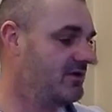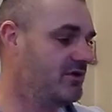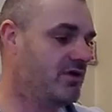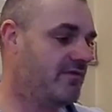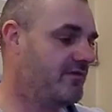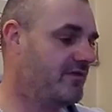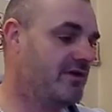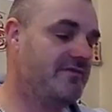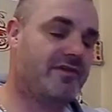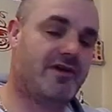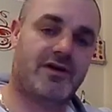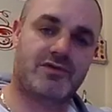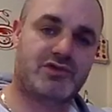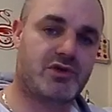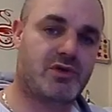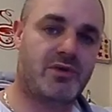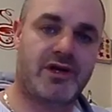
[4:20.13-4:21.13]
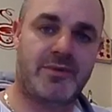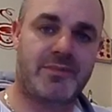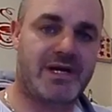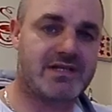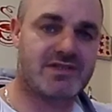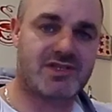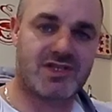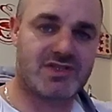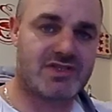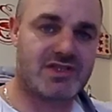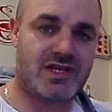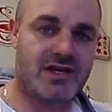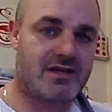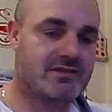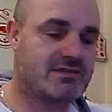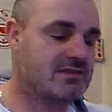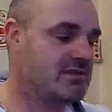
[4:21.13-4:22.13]
Not very far at all, only about 60
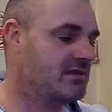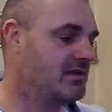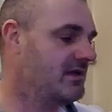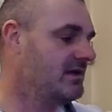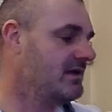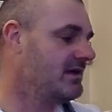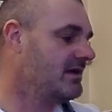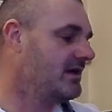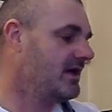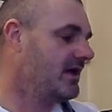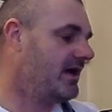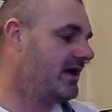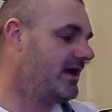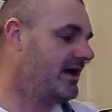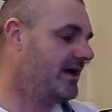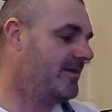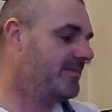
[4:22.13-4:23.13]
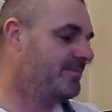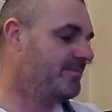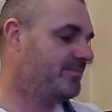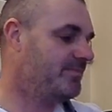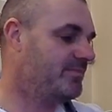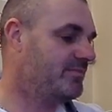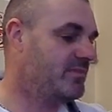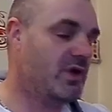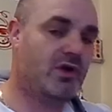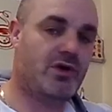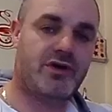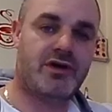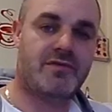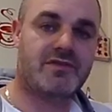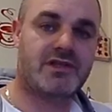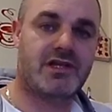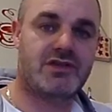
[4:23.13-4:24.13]
yards, but long
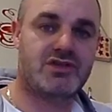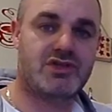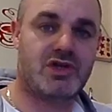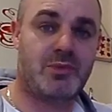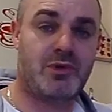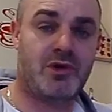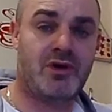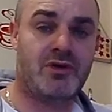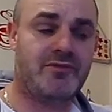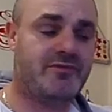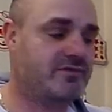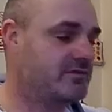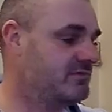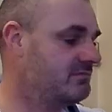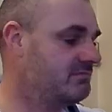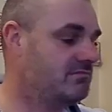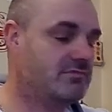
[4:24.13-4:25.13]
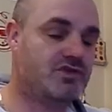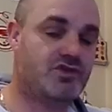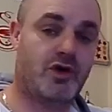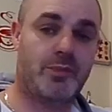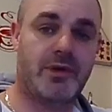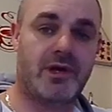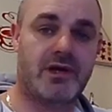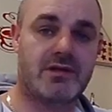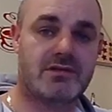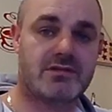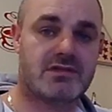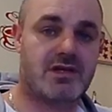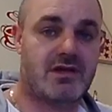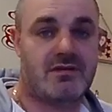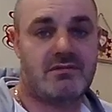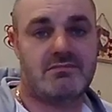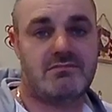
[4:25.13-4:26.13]
enough to get a shot off and drop it,
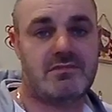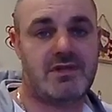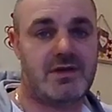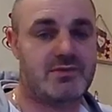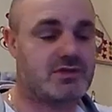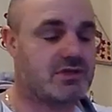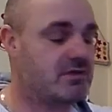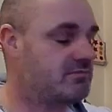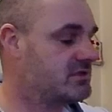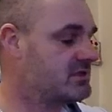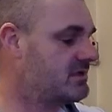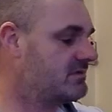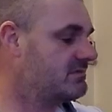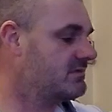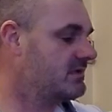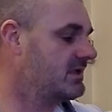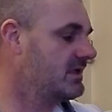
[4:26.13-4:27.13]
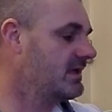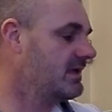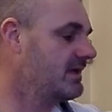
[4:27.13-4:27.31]
so that was a good result.